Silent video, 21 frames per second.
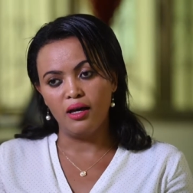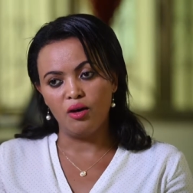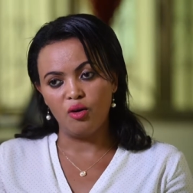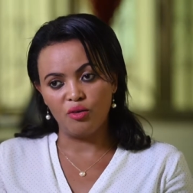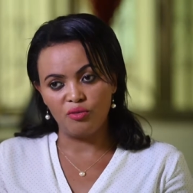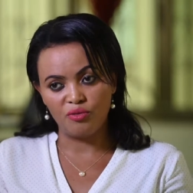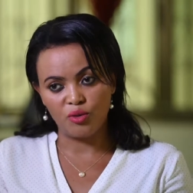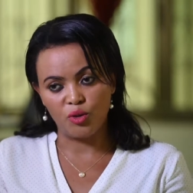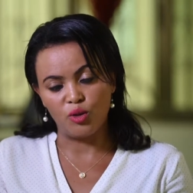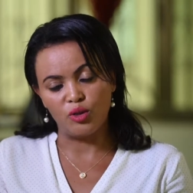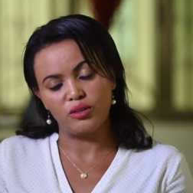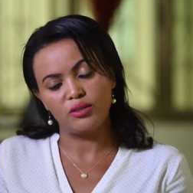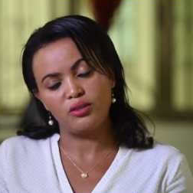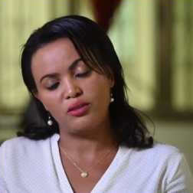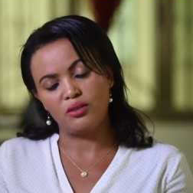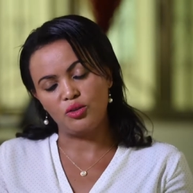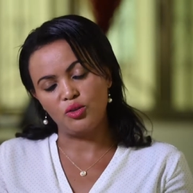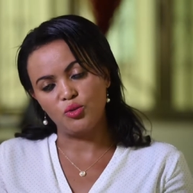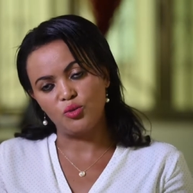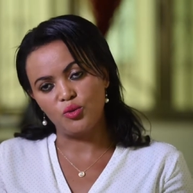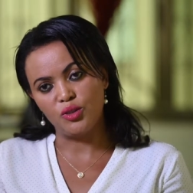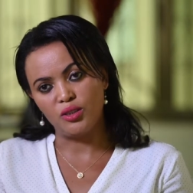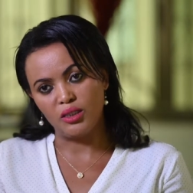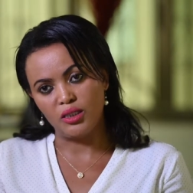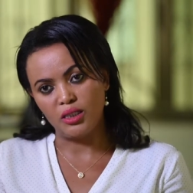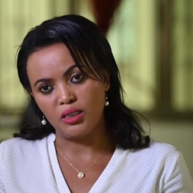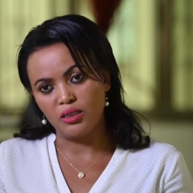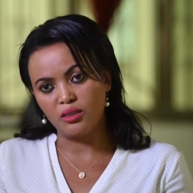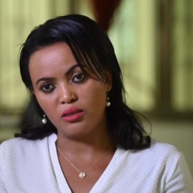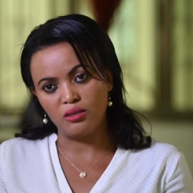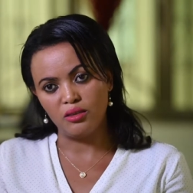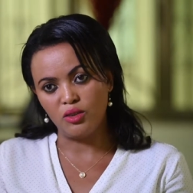Of course, you would
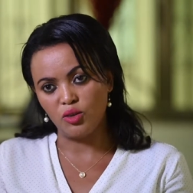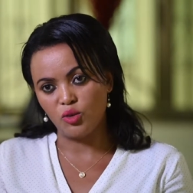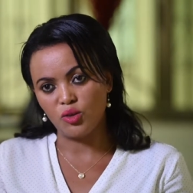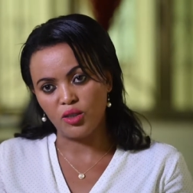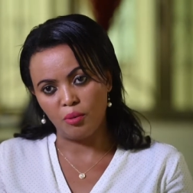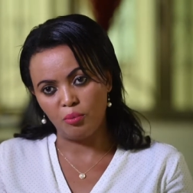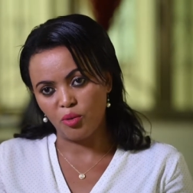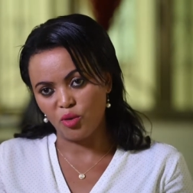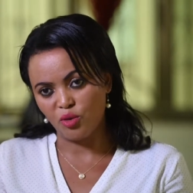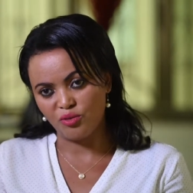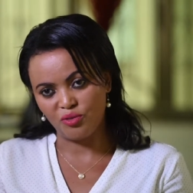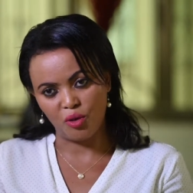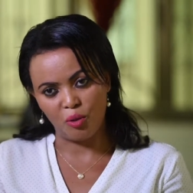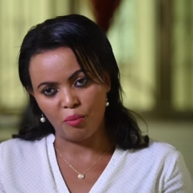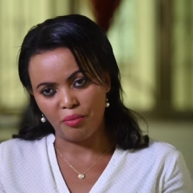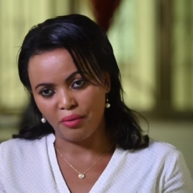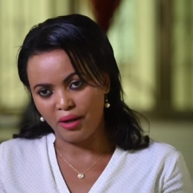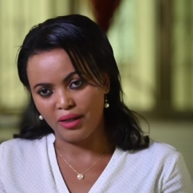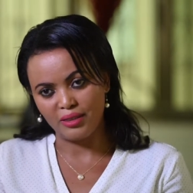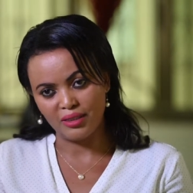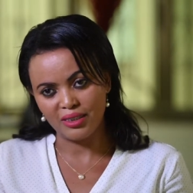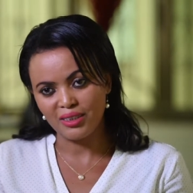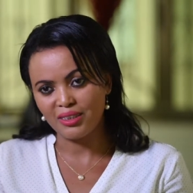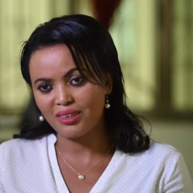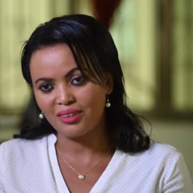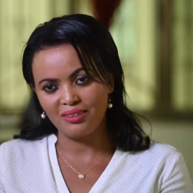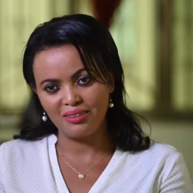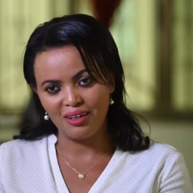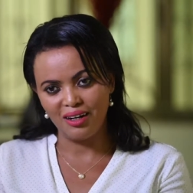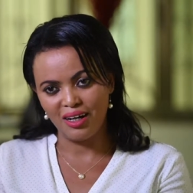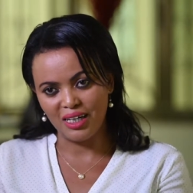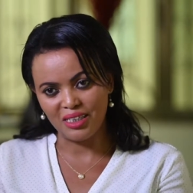need due support from
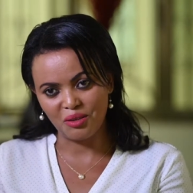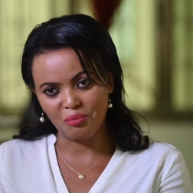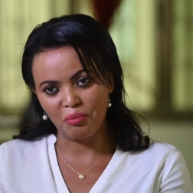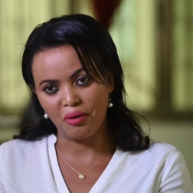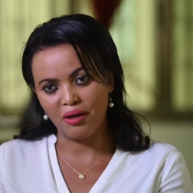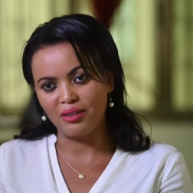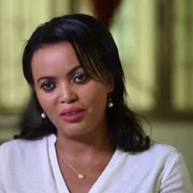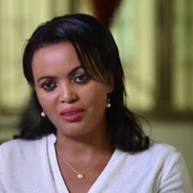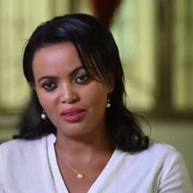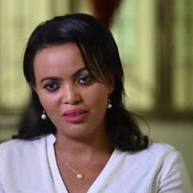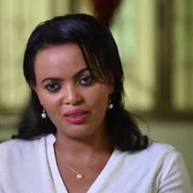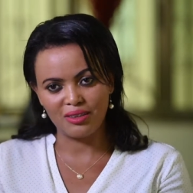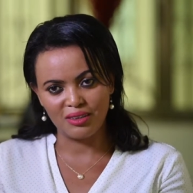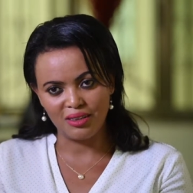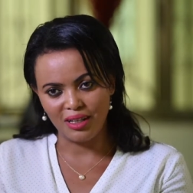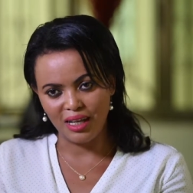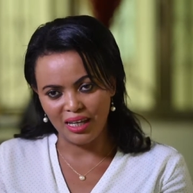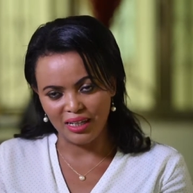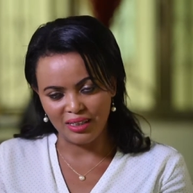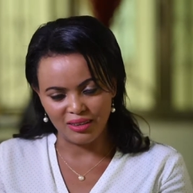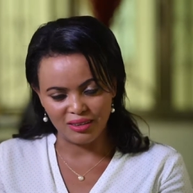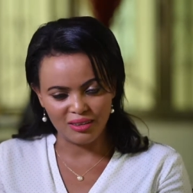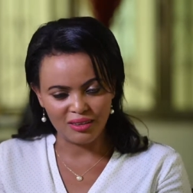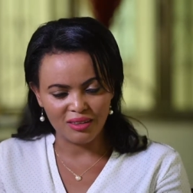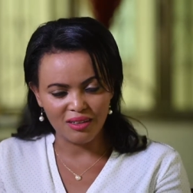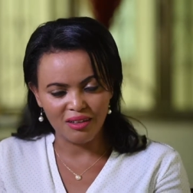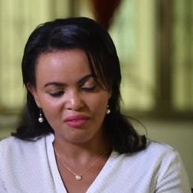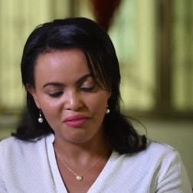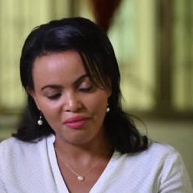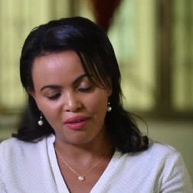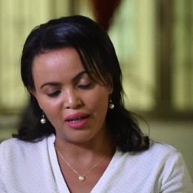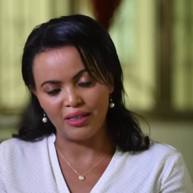brothers, husbands, and
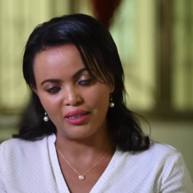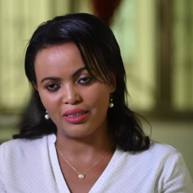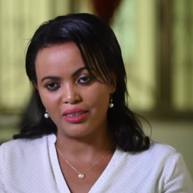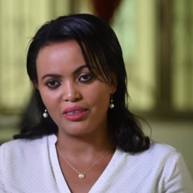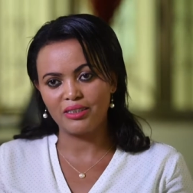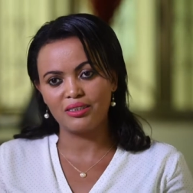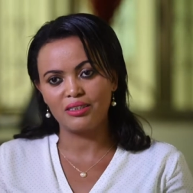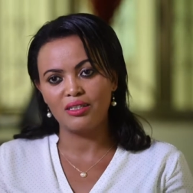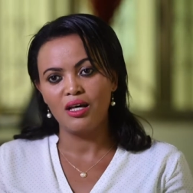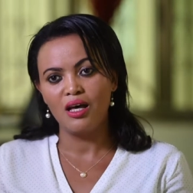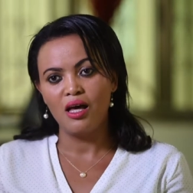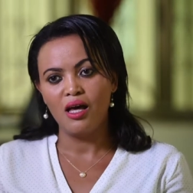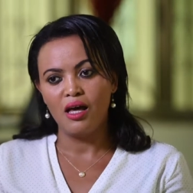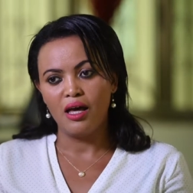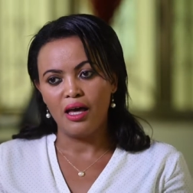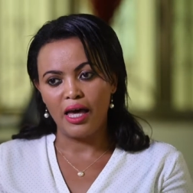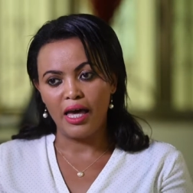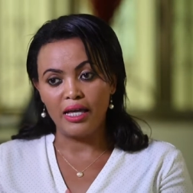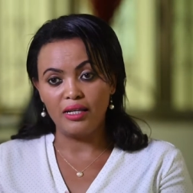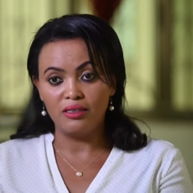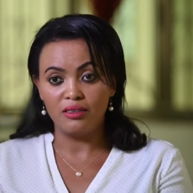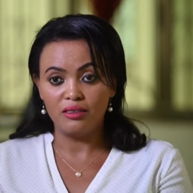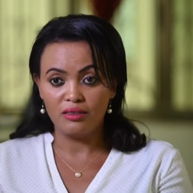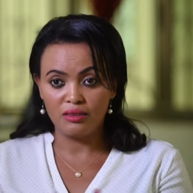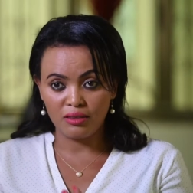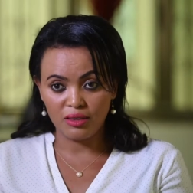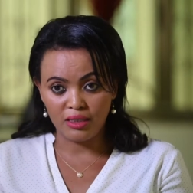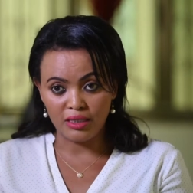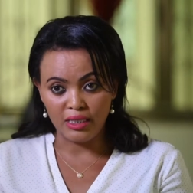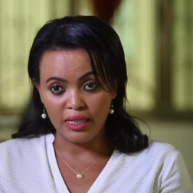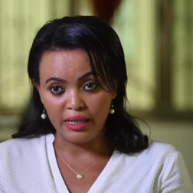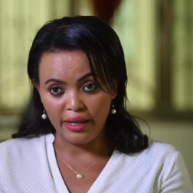fathers, and
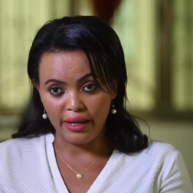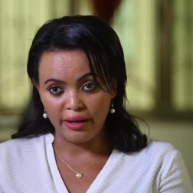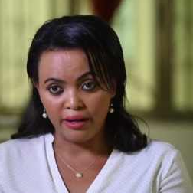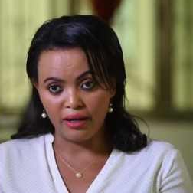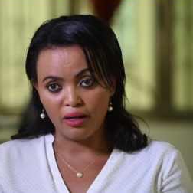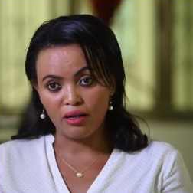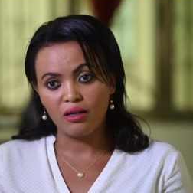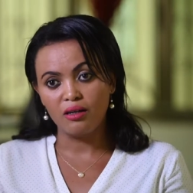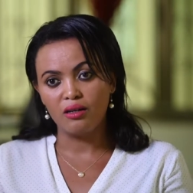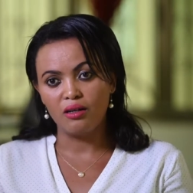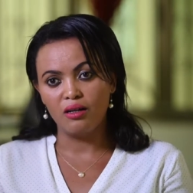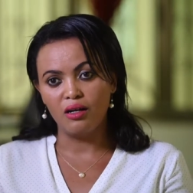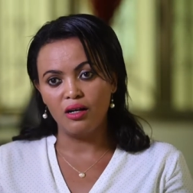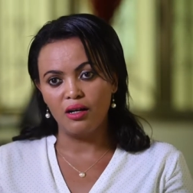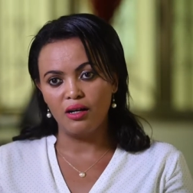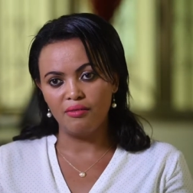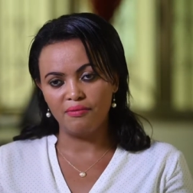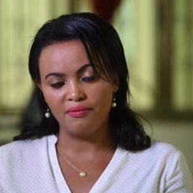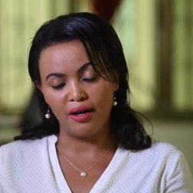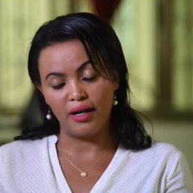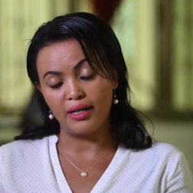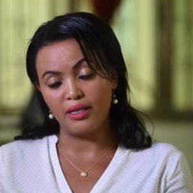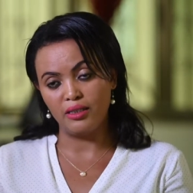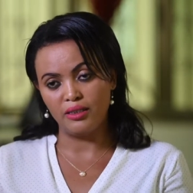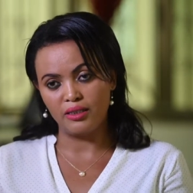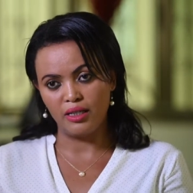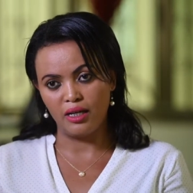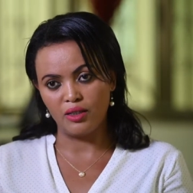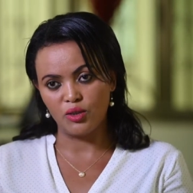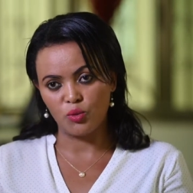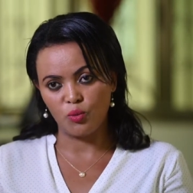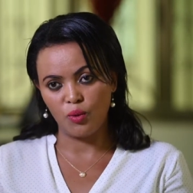senior
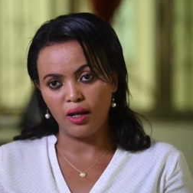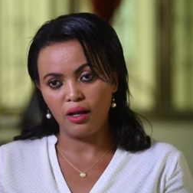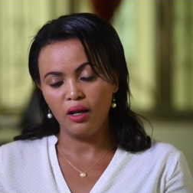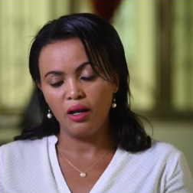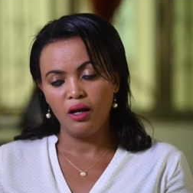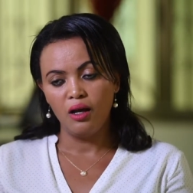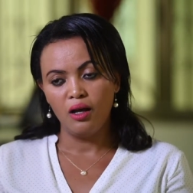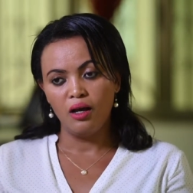faculty as well.